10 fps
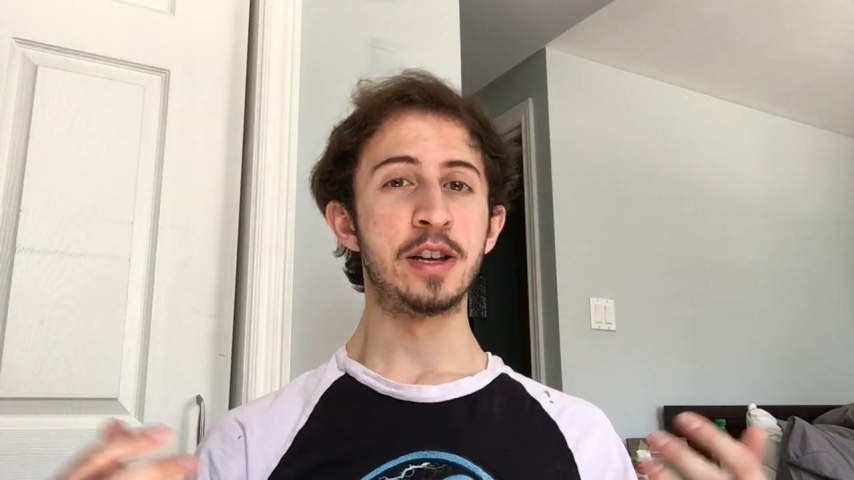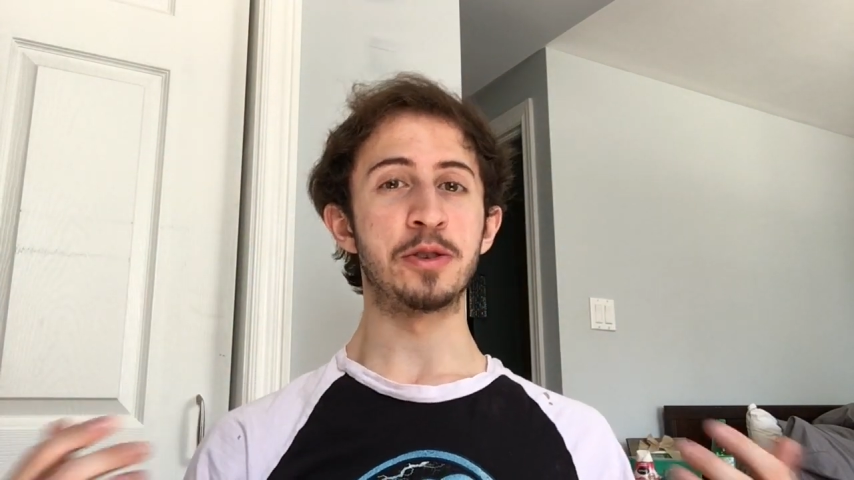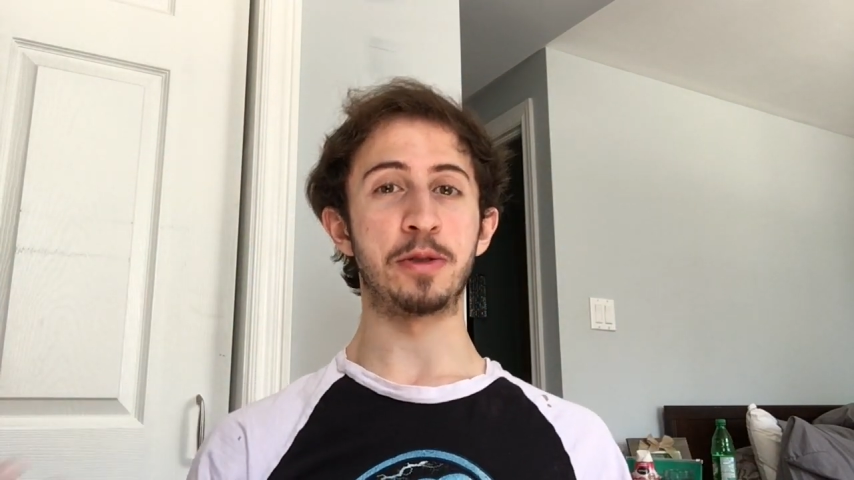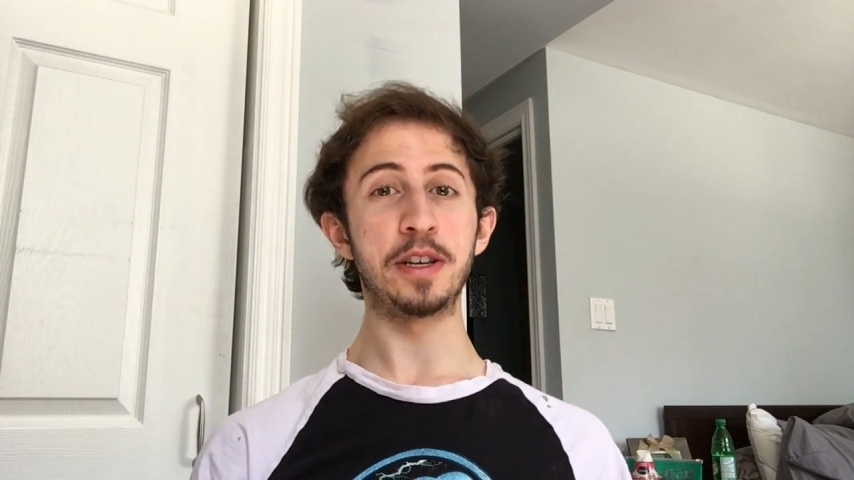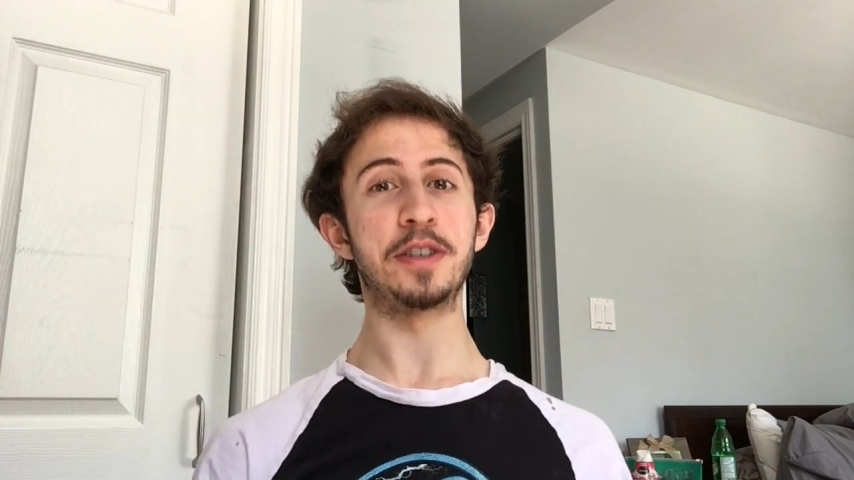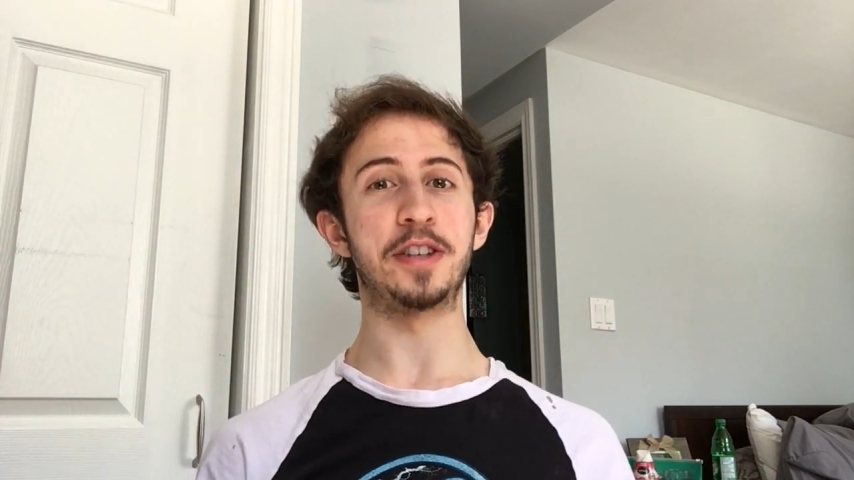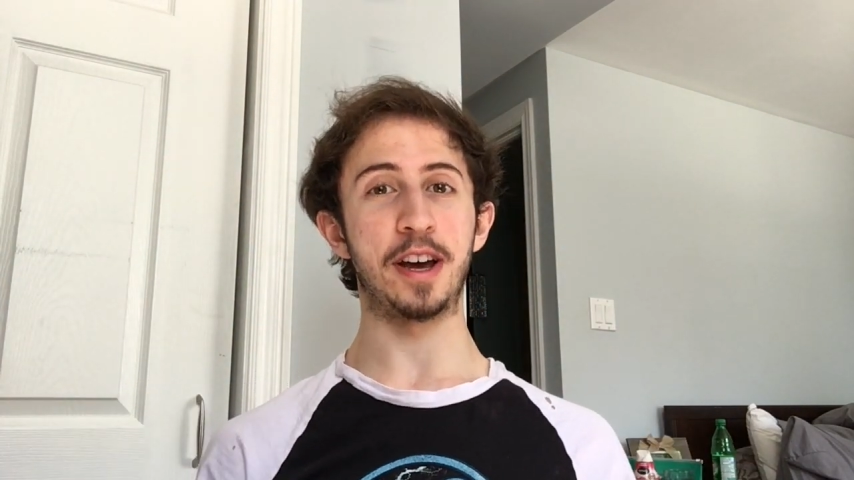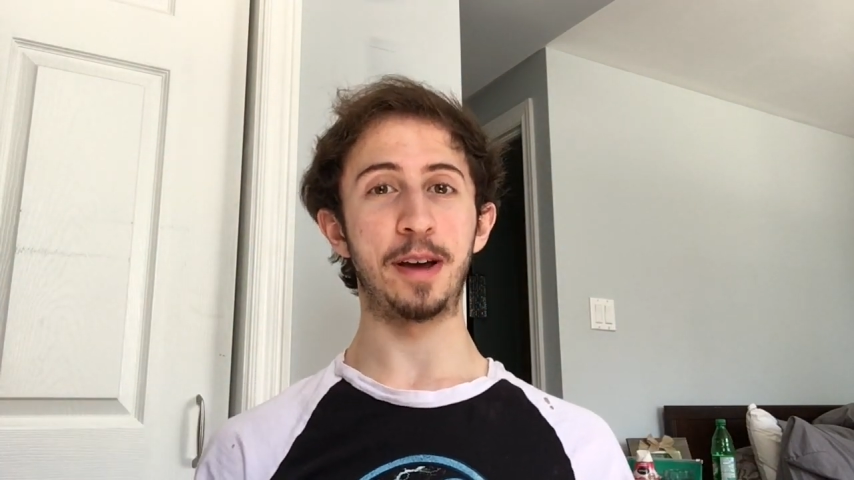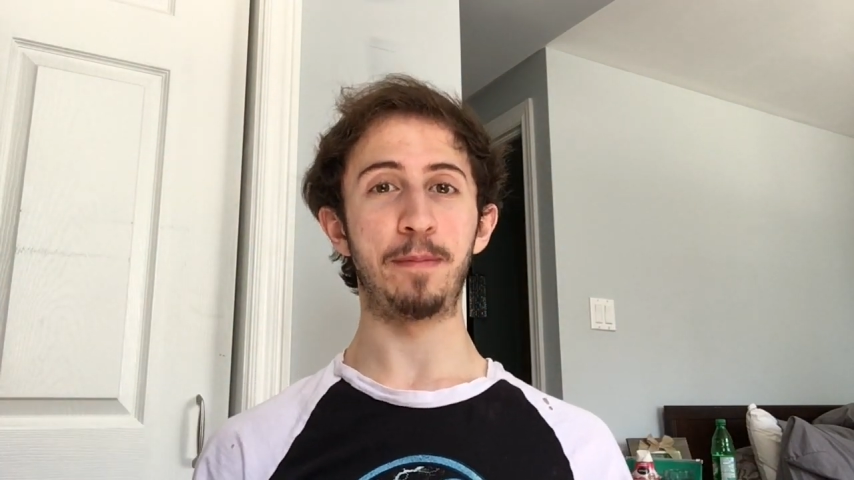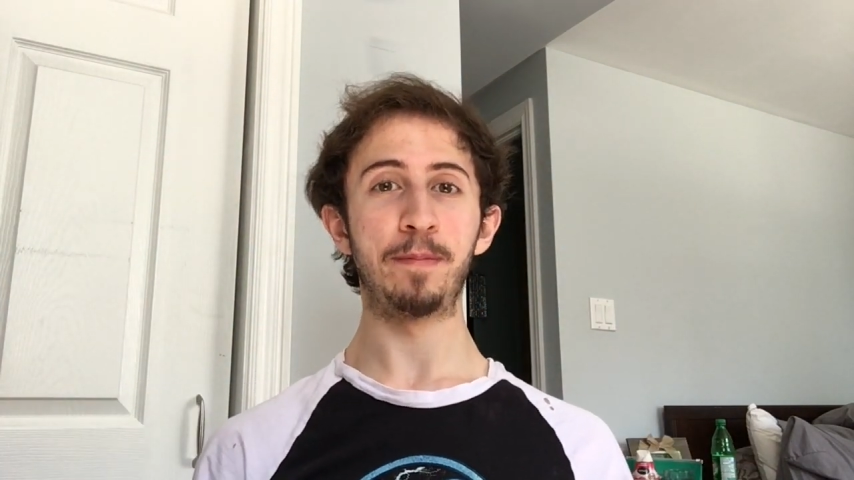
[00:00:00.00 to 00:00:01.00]
So this
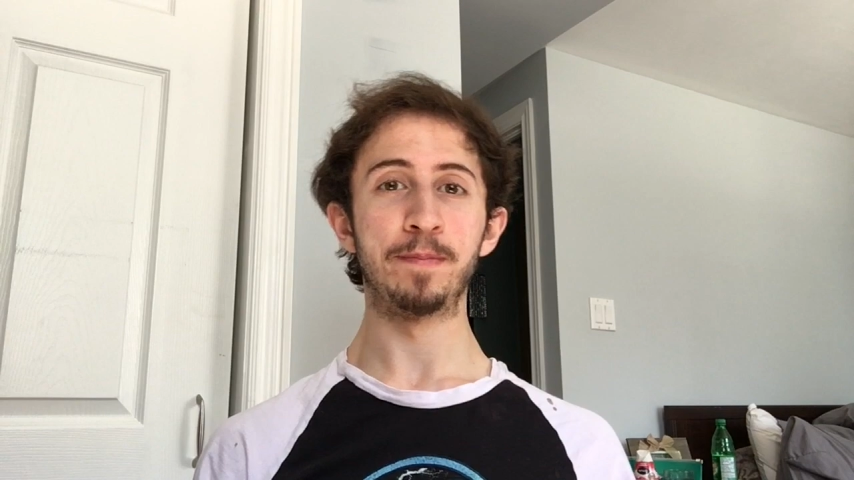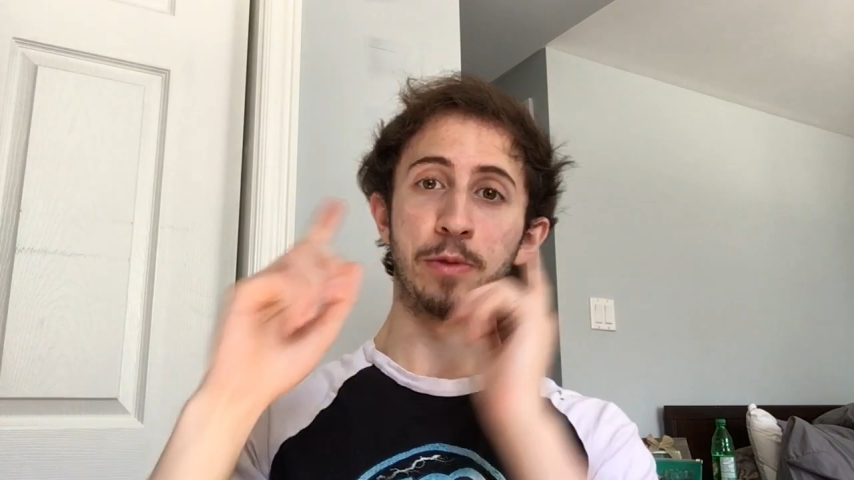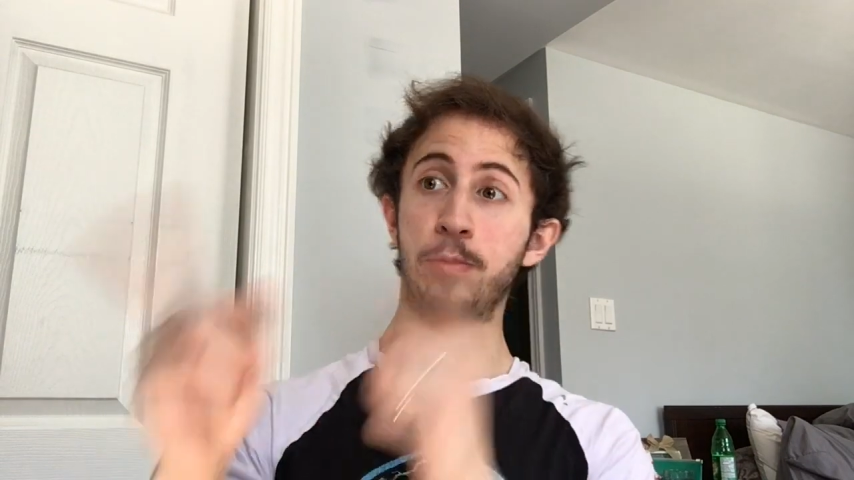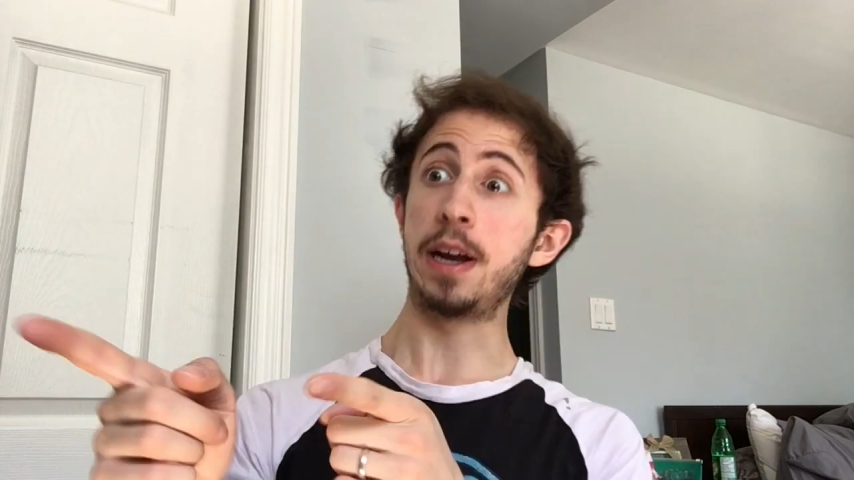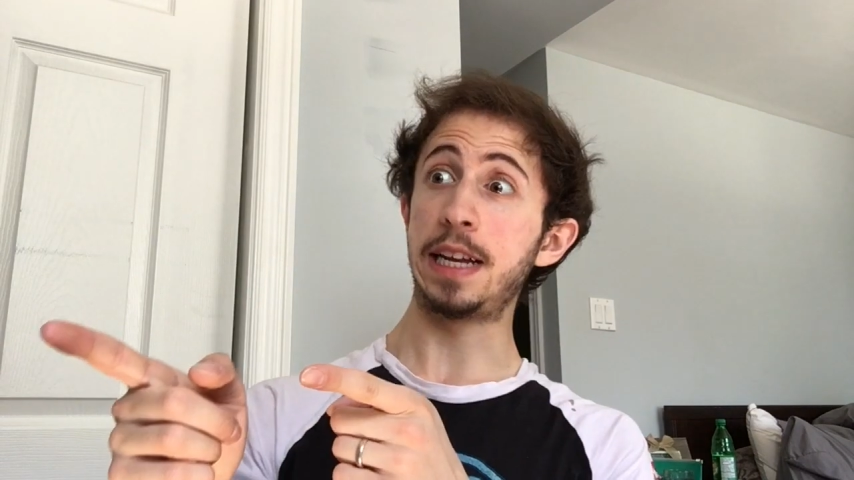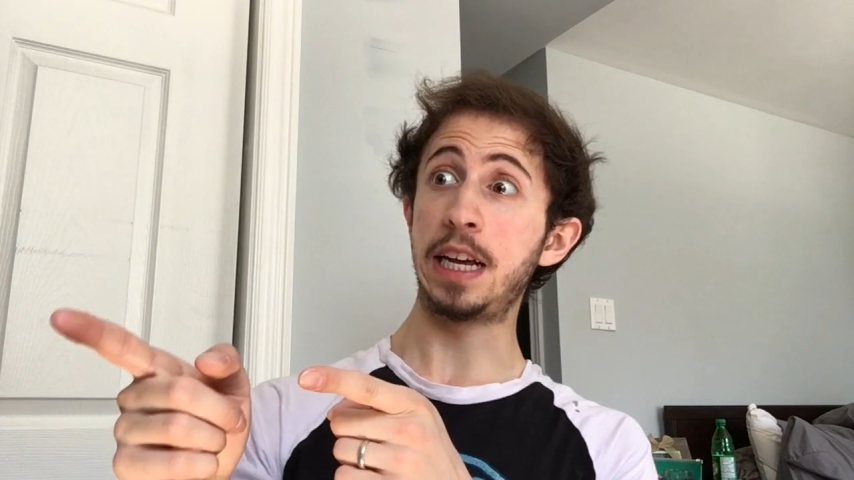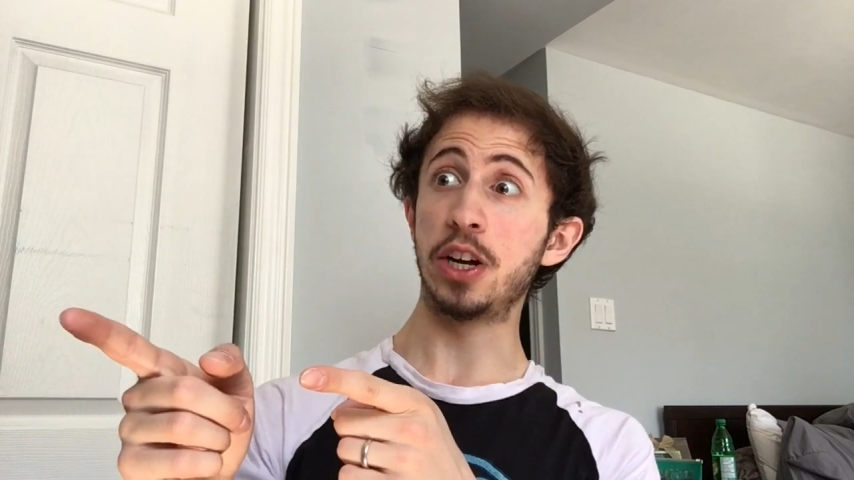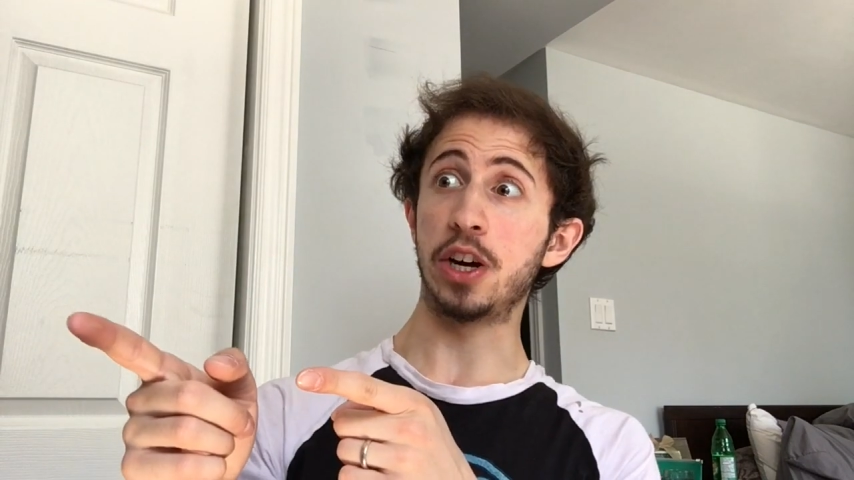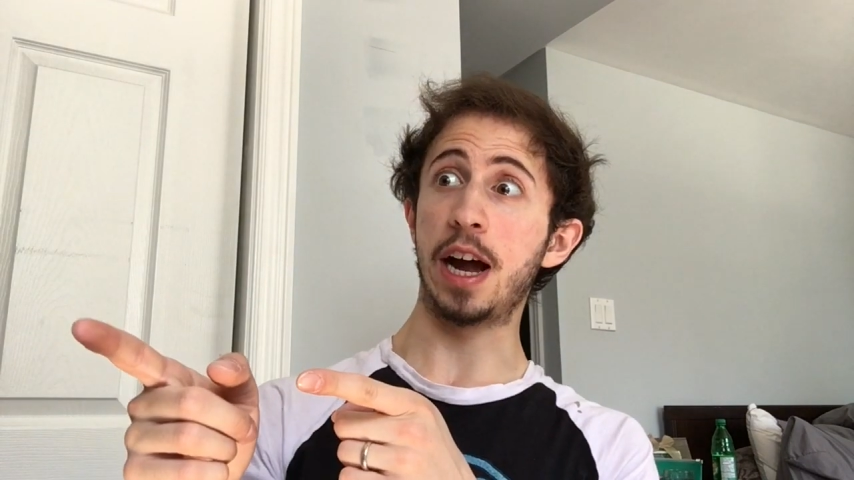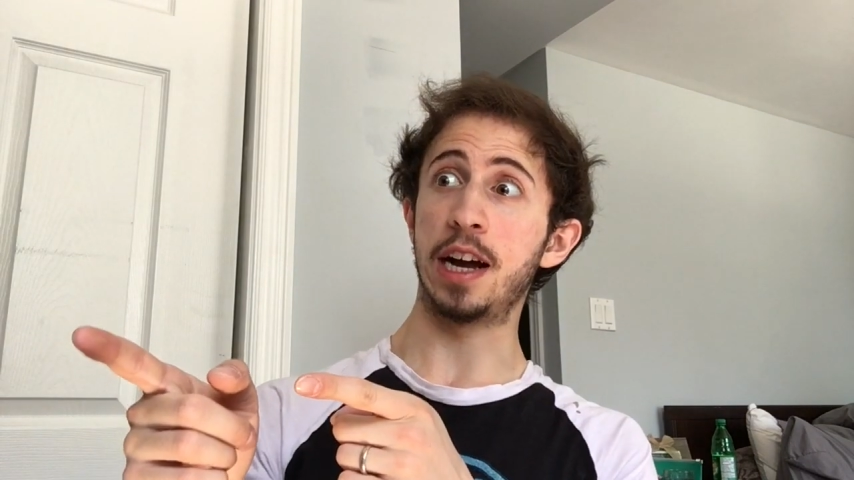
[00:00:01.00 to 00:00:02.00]
time, right here